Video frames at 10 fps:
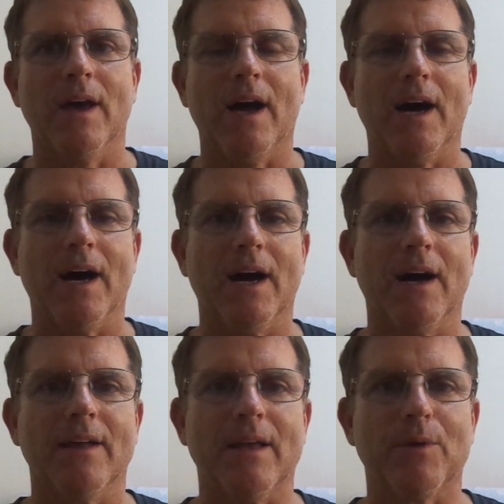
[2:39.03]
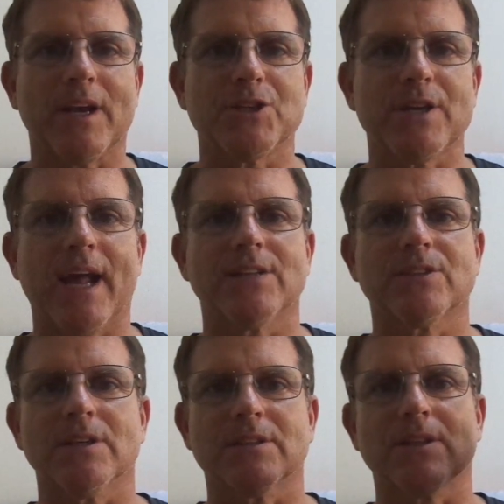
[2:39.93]
uh, then we get a chance
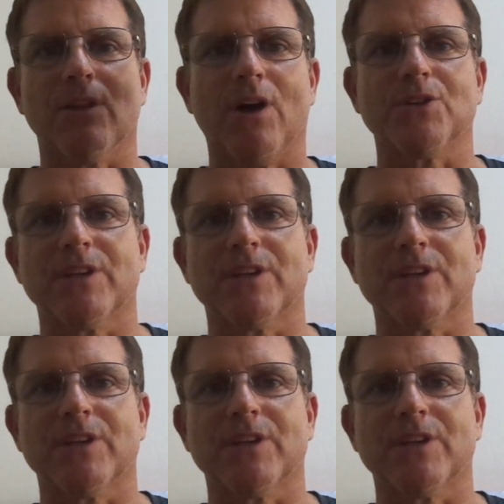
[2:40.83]
to, to launch